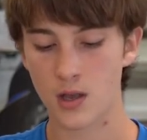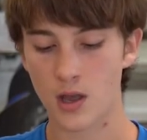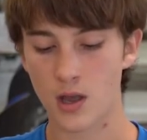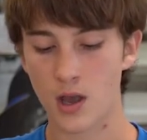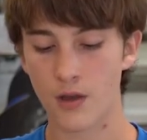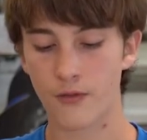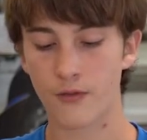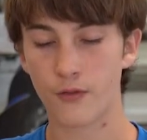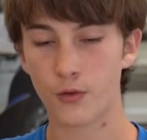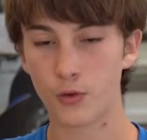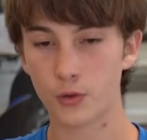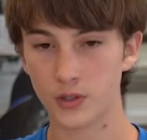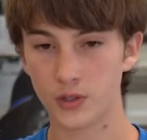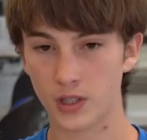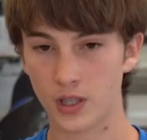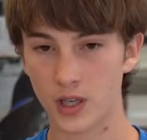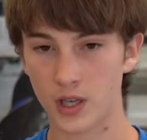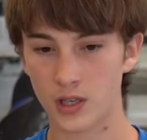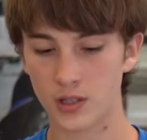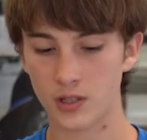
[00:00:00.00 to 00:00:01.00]
and
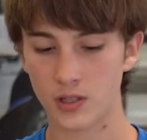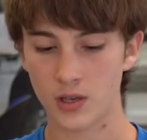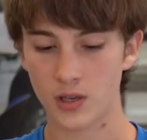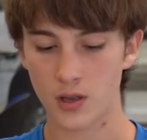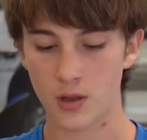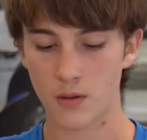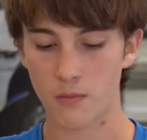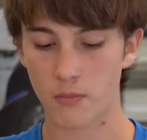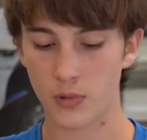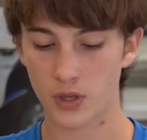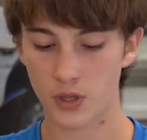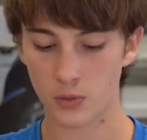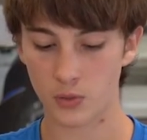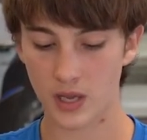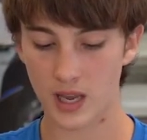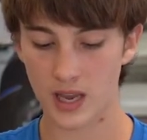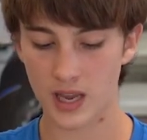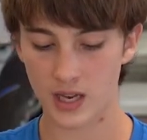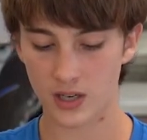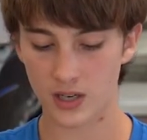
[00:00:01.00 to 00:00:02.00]
folding it, but you
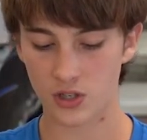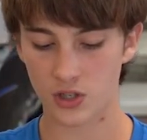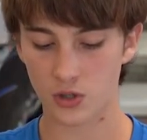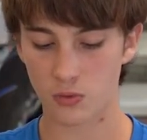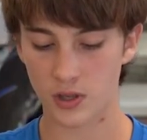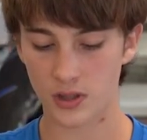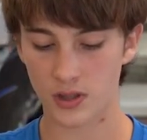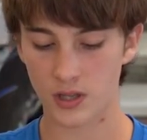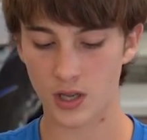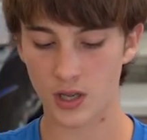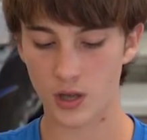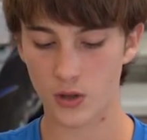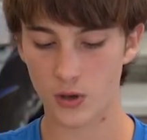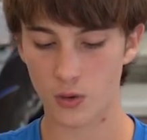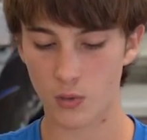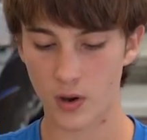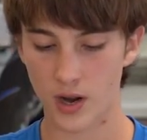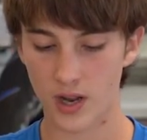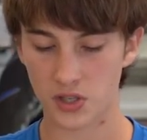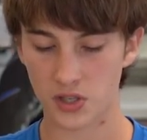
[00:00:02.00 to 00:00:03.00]
can't do it the other
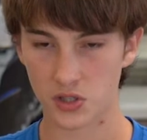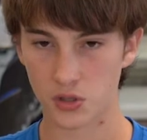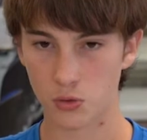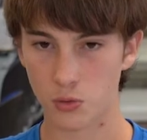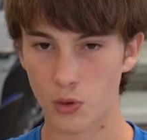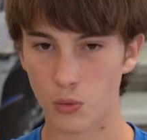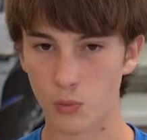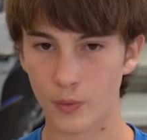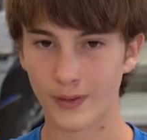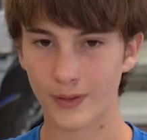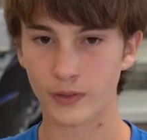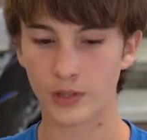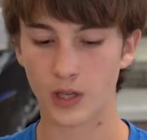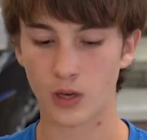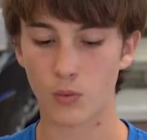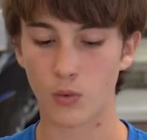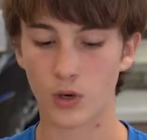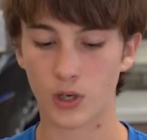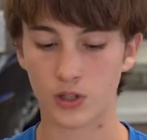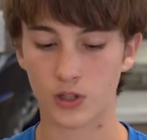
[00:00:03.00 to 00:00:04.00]
way, so it will
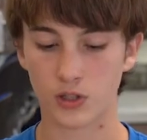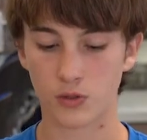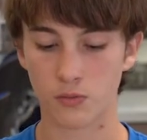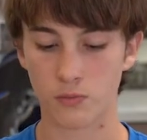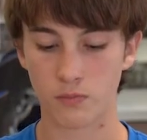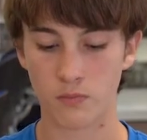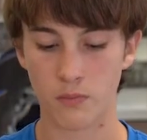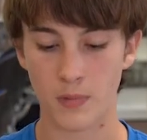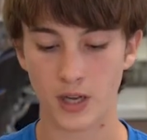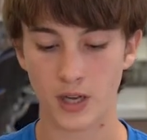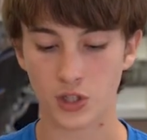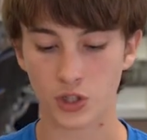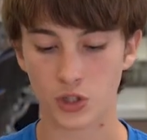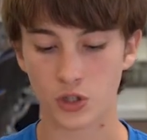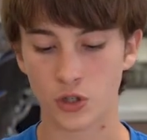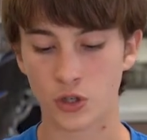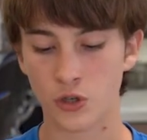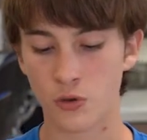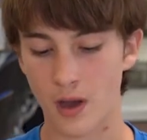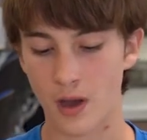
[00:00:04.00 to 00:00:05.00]
not work. So make
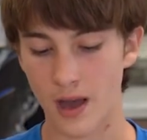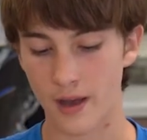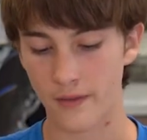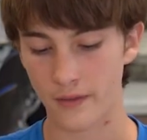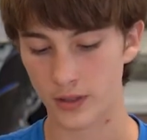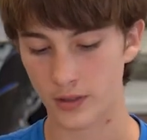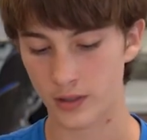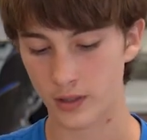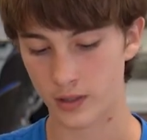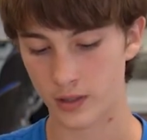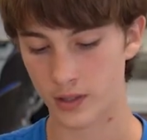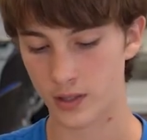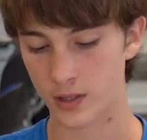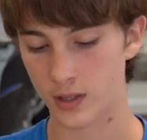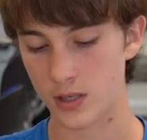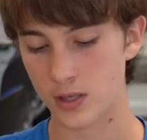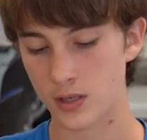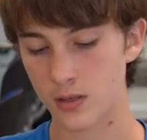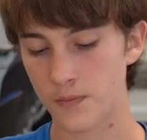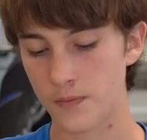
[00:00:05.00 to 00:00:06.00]
sure you have it like
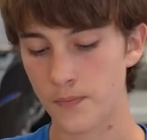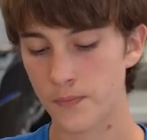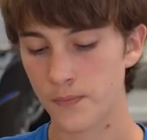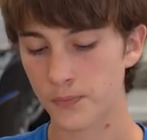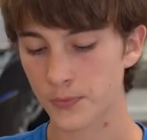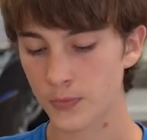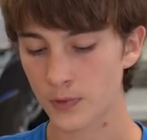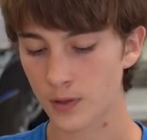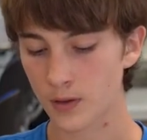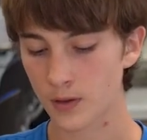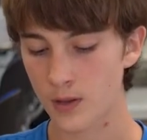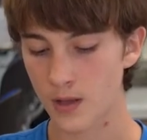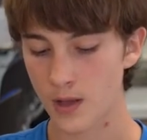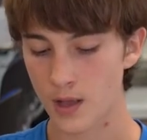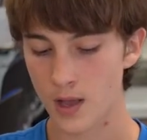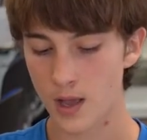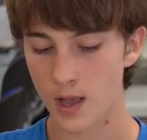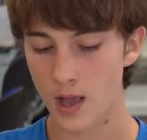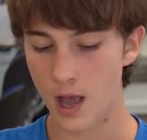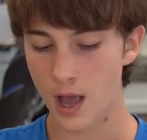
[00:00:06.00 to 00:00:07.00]
this.
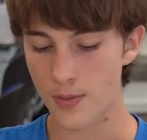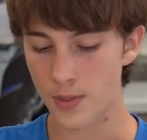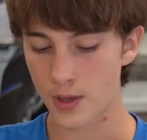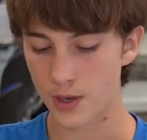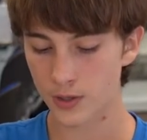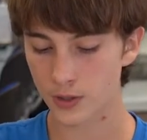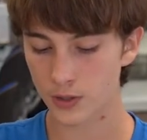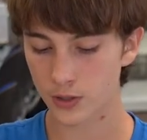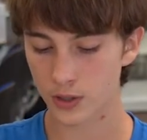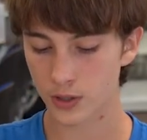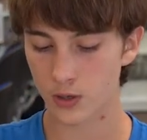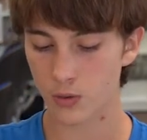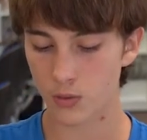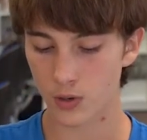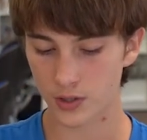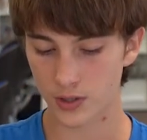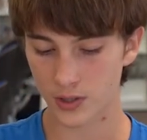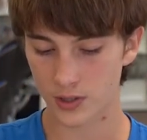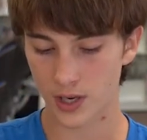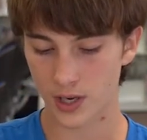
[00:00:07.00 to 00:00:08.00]
And then you're going to
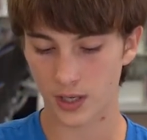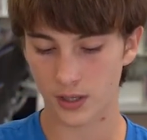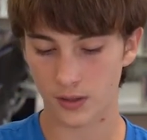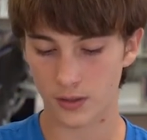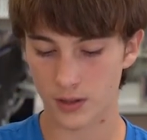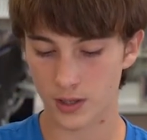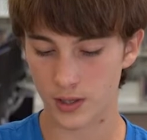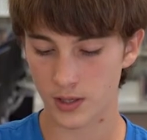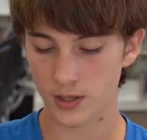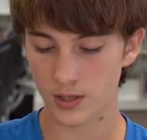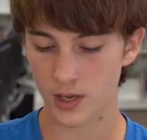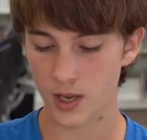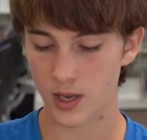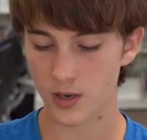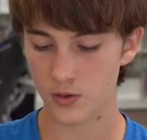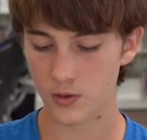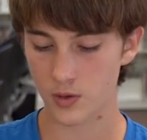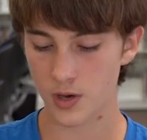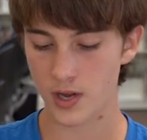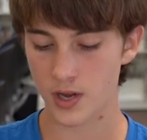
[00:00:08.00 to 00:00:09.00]
want to take this
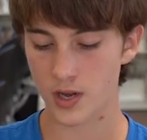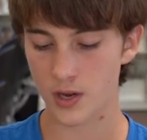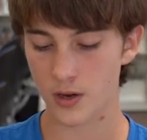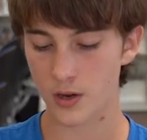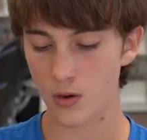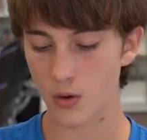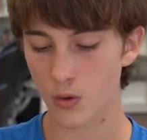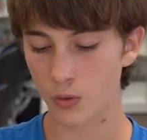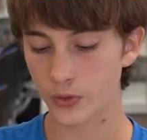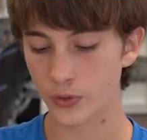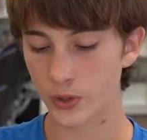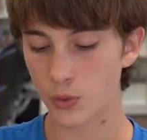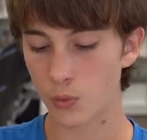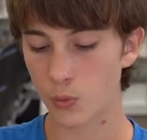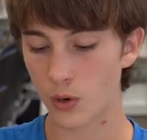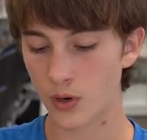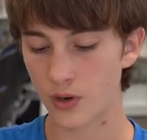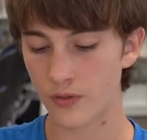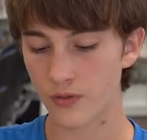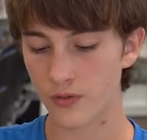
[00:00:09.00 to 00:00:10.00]
edge right here, only
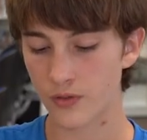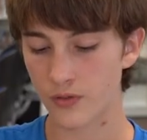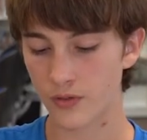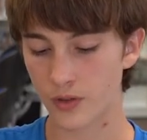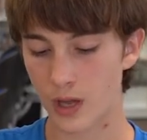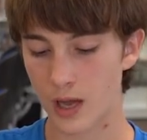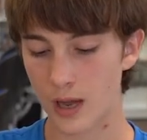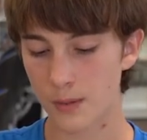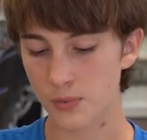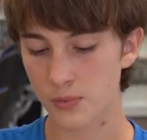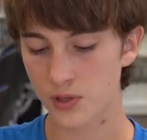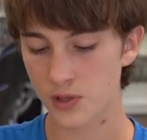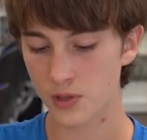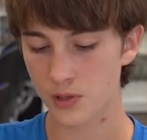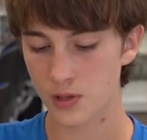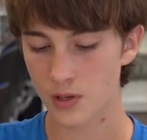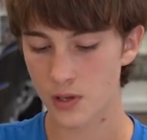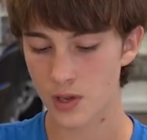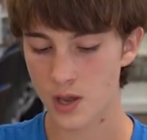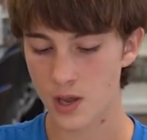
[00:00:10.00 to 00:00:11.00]
one of the flaps,
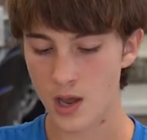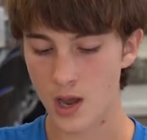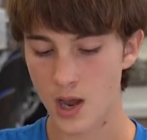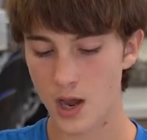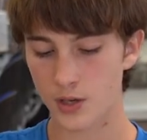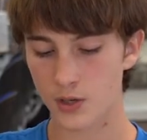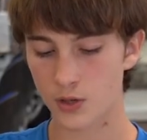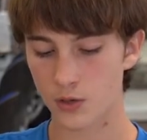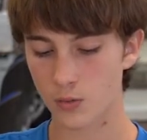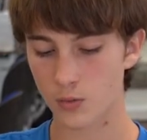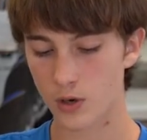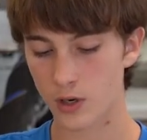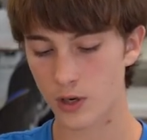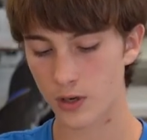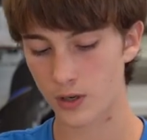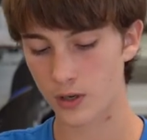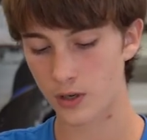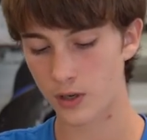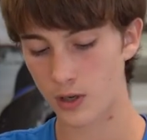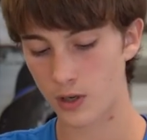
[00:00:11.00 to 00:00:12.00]
and you're
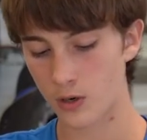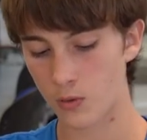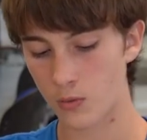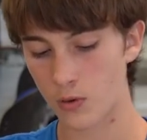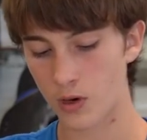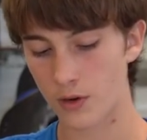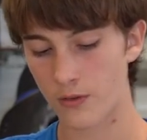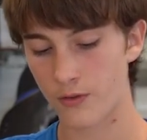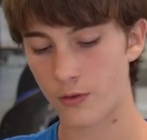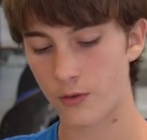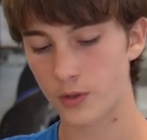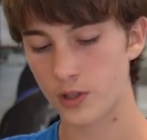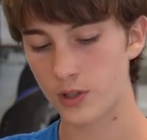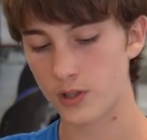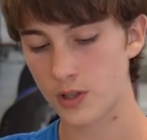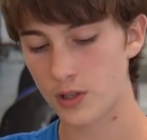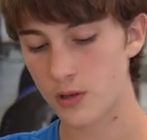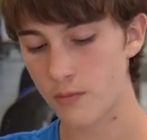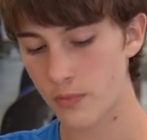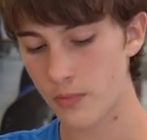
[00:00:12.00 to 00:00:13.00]
going to want to fold it
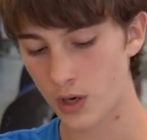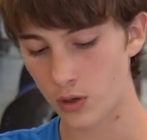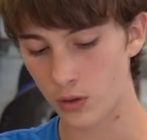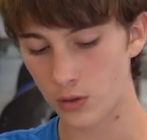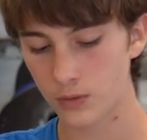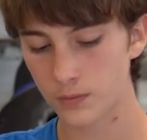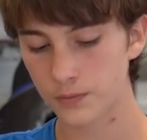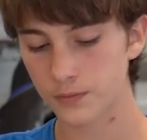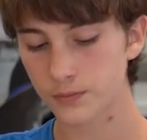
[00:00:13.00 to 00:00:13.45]
to the middle.